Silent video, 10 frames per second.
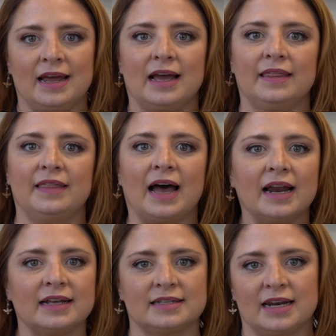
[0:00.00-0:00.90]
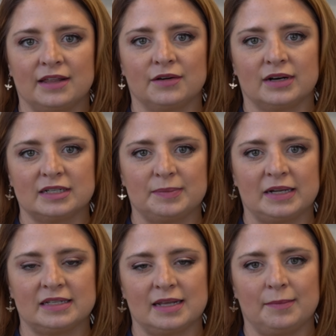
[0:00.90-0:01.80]
And that is another
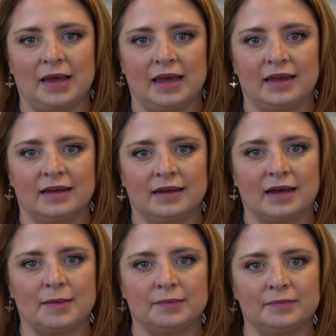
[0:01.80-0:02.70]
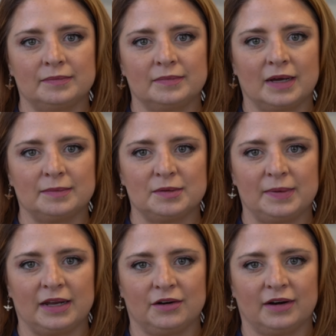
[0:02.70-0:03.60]
expense that may come to
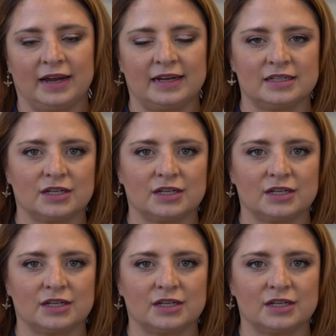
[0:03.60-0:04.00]
be in your case.